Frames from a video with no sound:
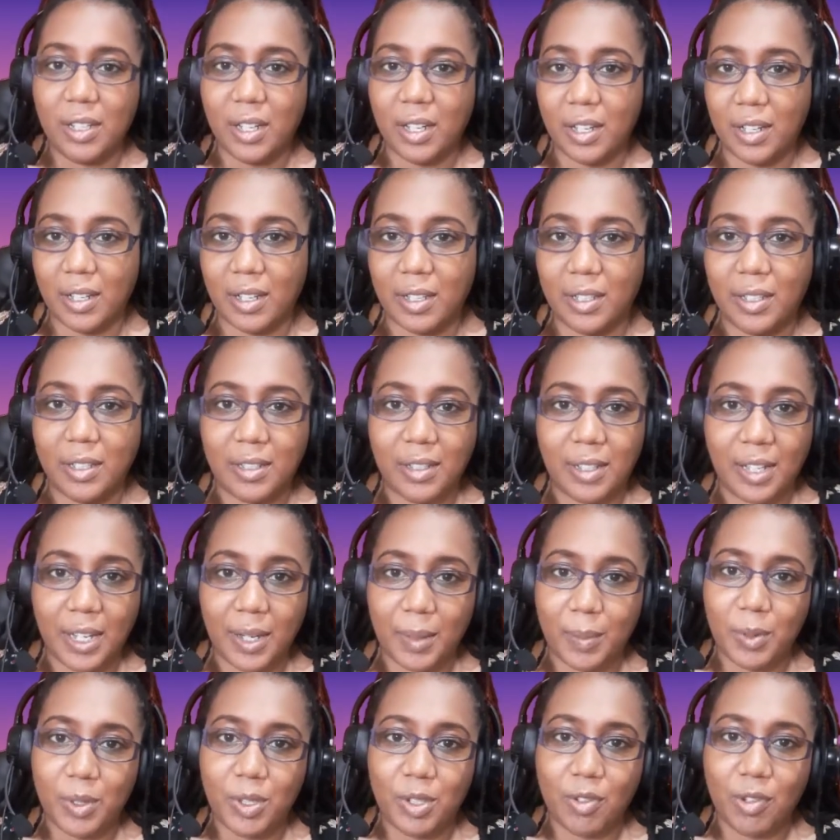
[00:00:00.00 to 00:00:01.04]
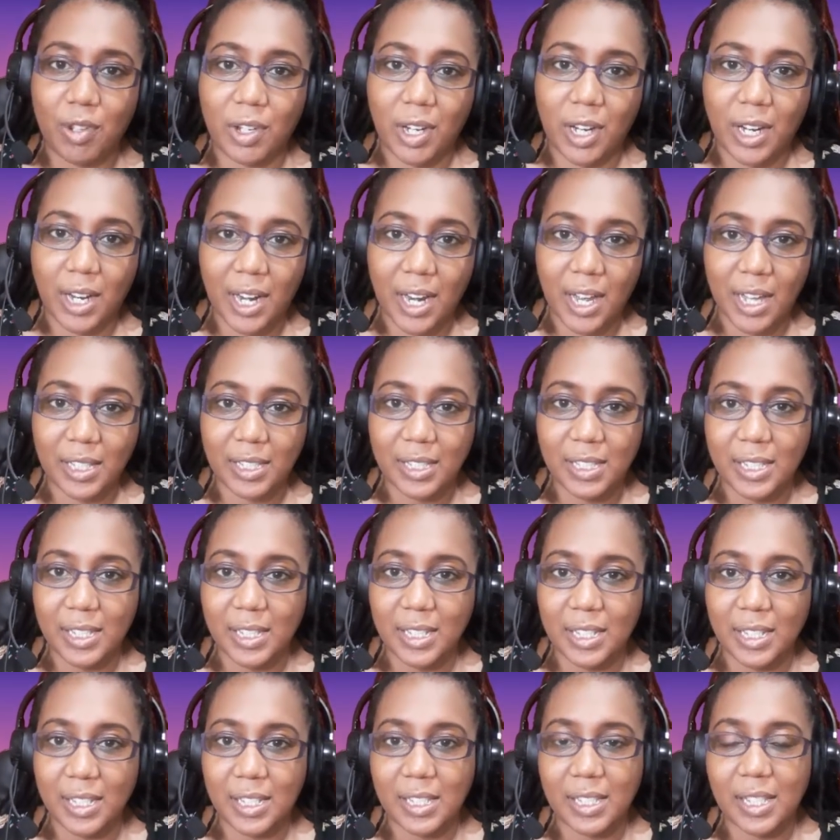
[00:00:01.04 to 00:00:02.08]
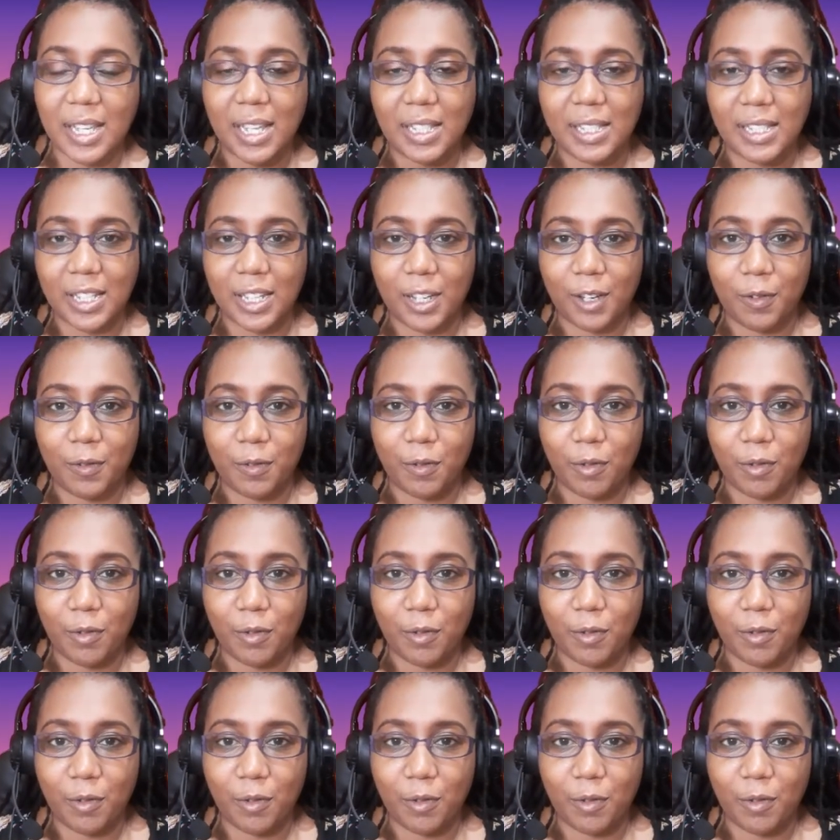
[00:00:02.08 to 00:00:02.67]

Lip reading: and able to run your classes, has enough